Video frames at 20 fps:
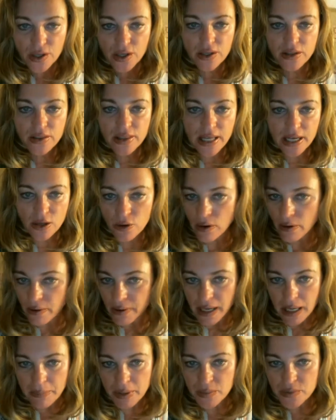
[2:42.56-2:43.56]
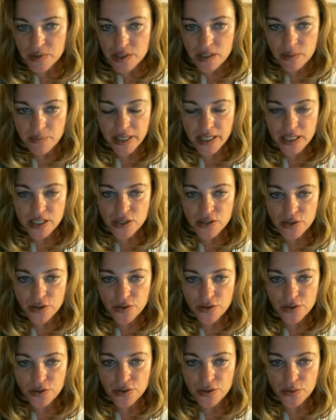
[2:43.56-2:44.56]
That growing up, he was the biggest
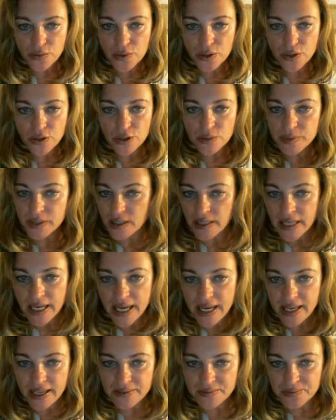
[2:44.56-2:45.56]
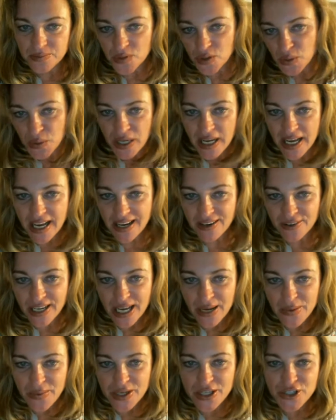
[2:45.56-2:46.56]
nerd in the world. But hey, look
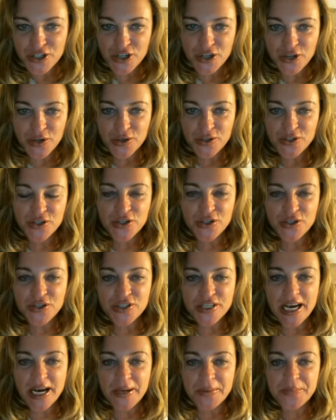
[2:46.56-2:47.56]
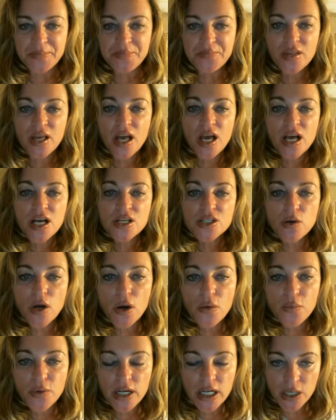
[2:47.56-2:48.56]
how he turned out. So I
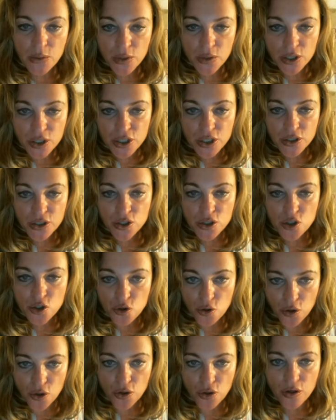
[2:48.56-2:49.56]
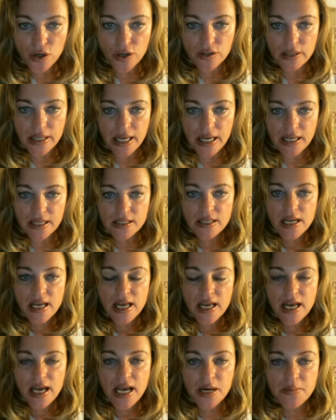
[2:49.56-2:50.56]
really want you to draw on that
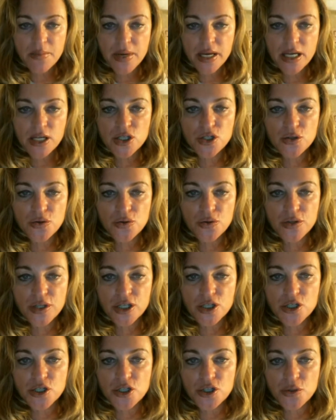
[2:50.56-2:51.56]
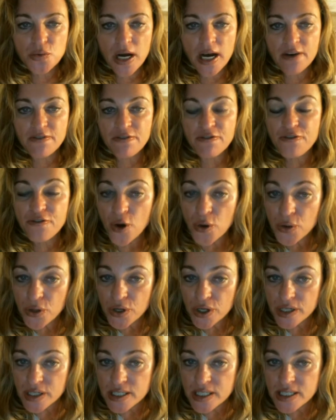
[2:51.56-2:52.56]
and make sure that you are
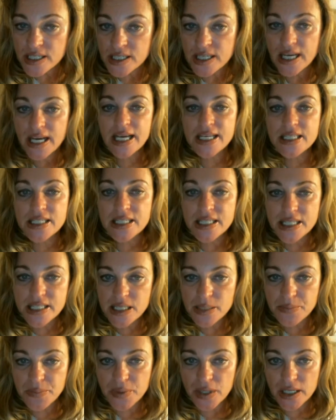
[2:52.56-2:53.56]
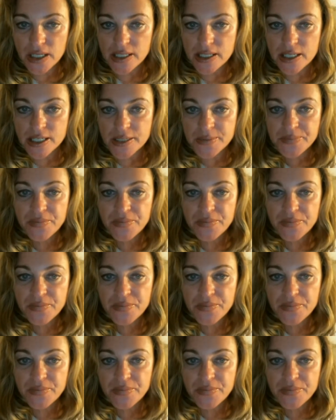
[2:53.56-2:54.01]
focused and disciplined